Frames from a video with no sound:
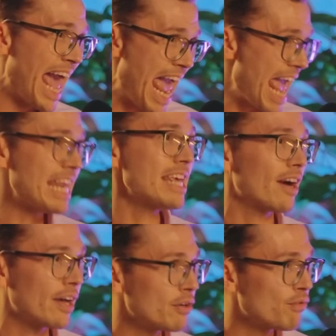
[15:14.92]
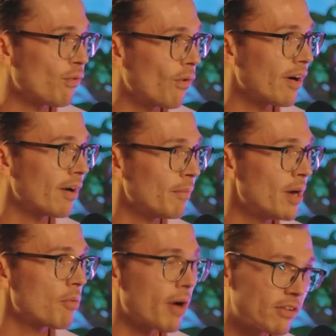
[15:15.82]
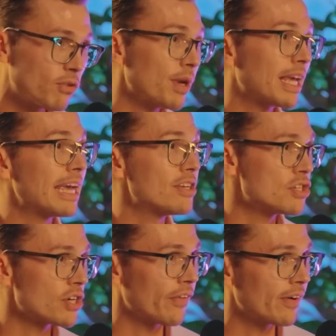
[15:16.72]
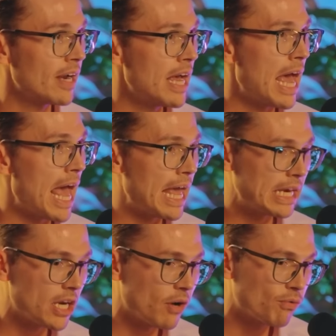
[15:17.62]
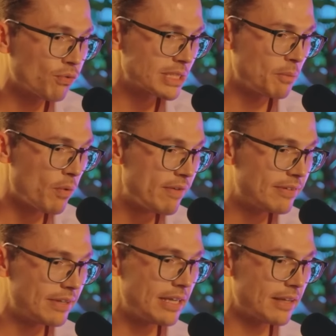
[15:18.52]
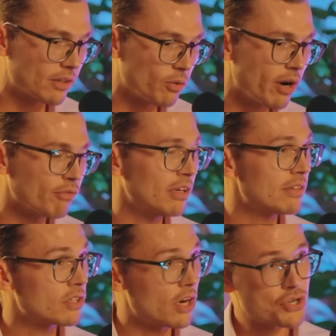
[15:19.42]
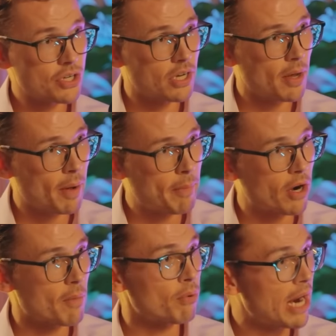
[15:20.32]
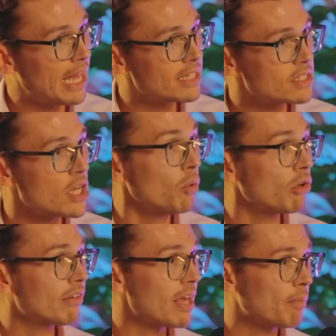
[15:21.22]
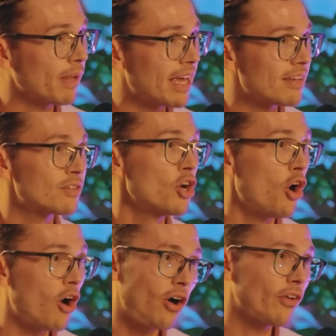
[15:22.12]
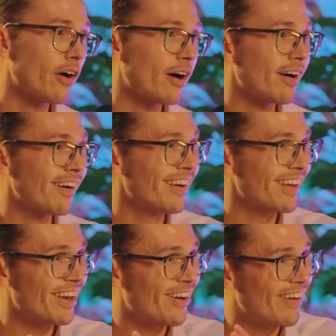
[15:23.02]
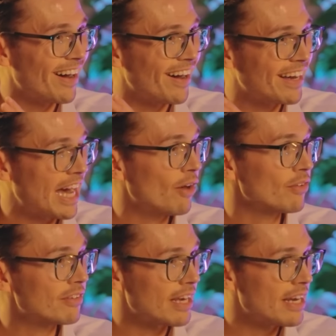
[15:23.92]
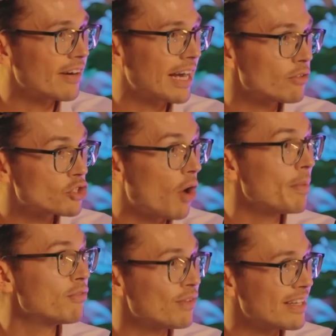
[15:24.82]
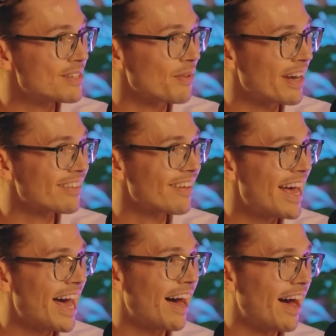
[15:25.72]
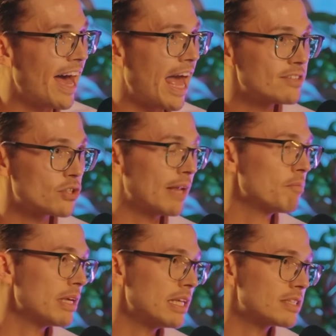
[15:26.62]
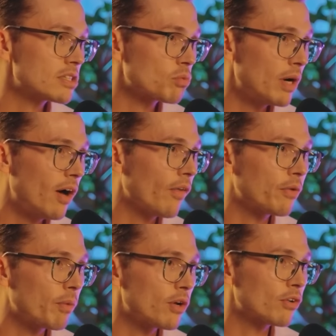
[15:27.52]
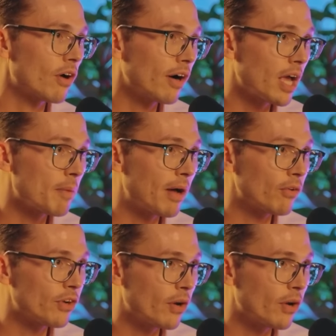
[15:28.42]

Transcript: any kind of forum, right, to engage each other. Yeah. And for example, we've seen that quite often discussion about our brands will take place on our, accounts and in our accounts comment feeds, right? And so that means as well that when you're talking about,